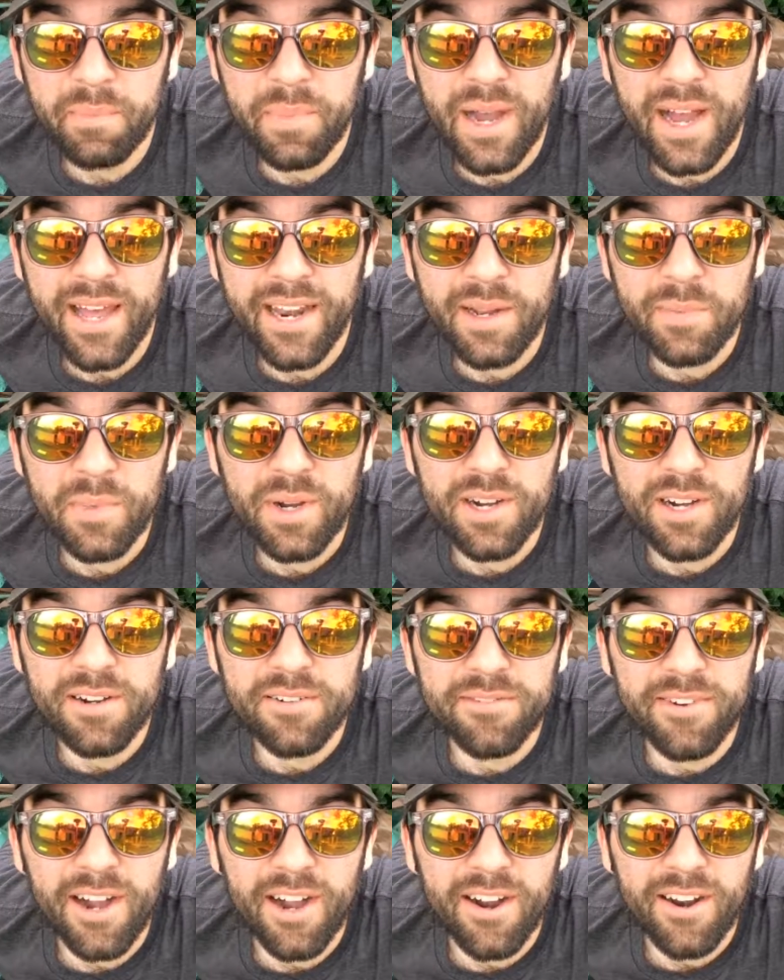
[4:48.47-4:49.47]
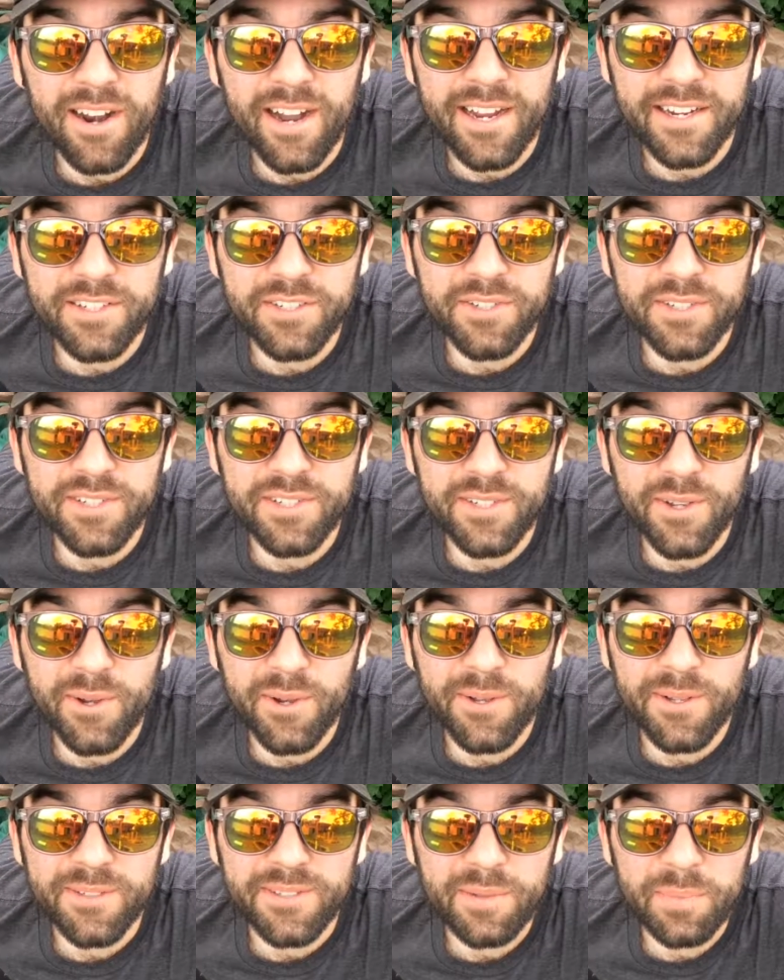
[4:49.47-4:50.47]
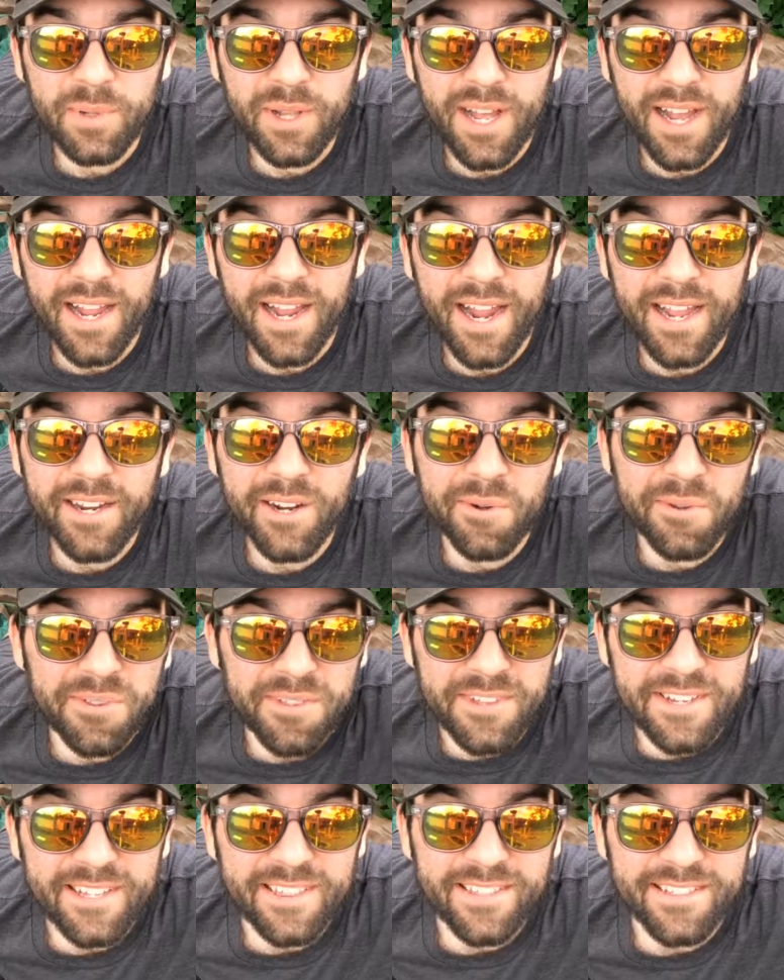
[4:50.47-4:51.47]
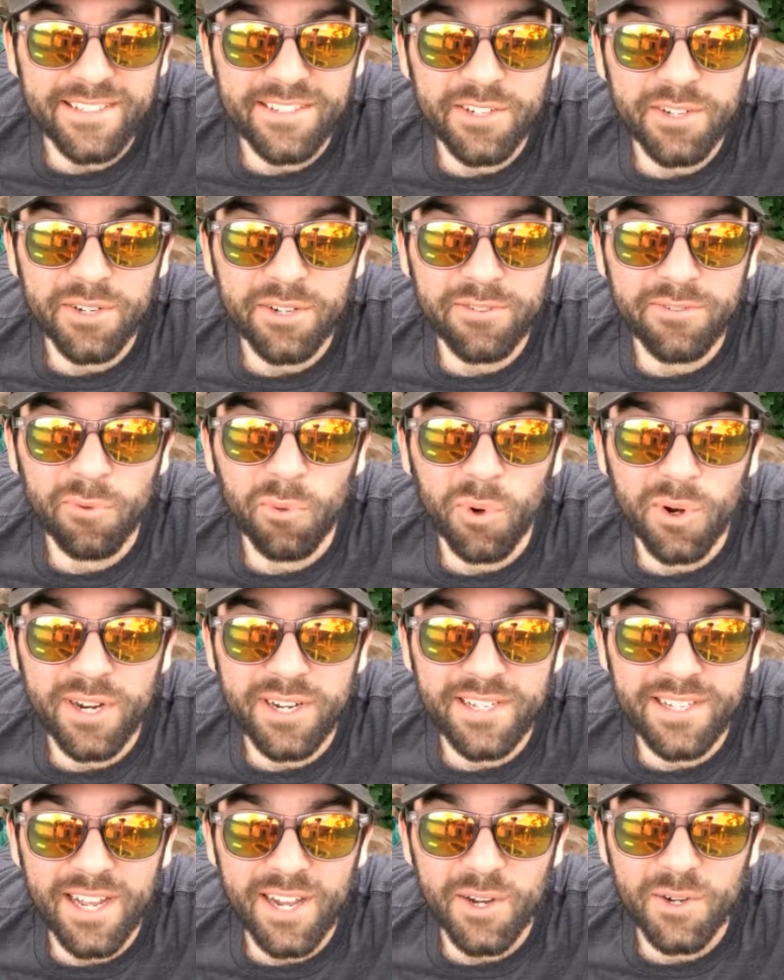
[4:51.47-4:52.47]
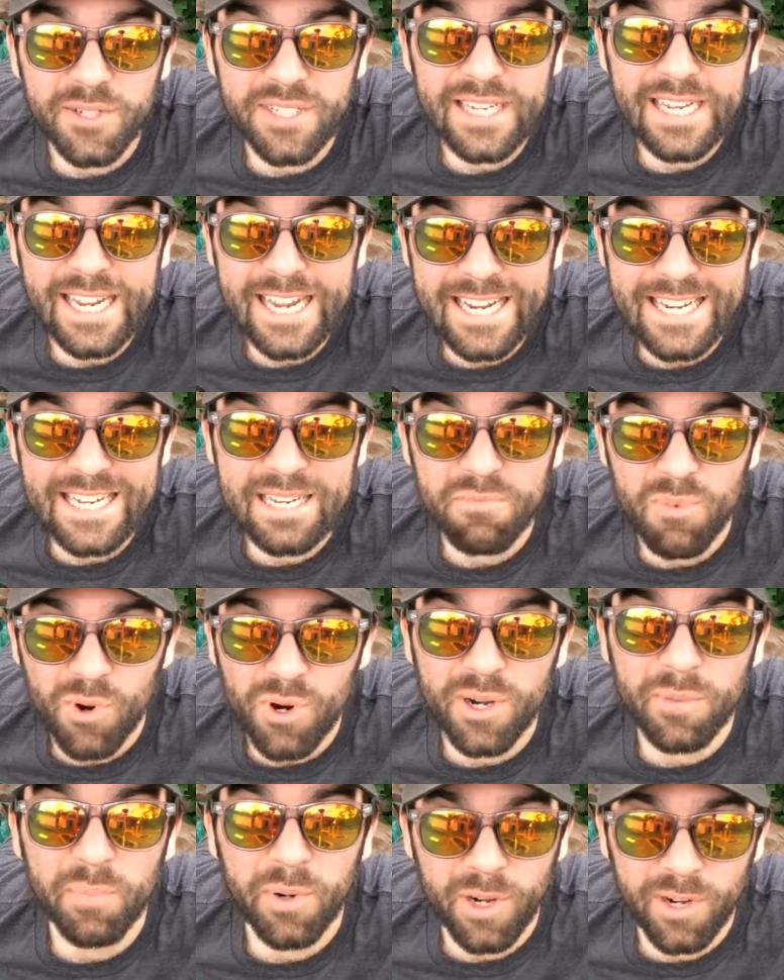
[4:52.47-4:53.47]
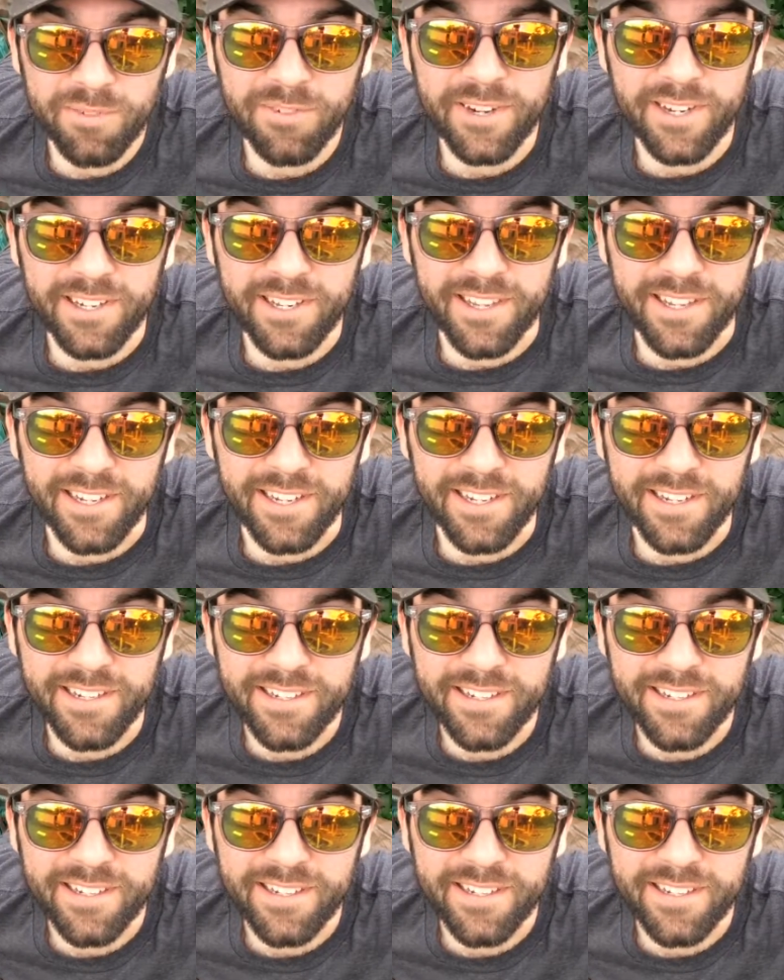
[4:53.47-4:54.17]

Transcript: the bottom of our extra soil supply. I don't think this could have worked out any more perfectly.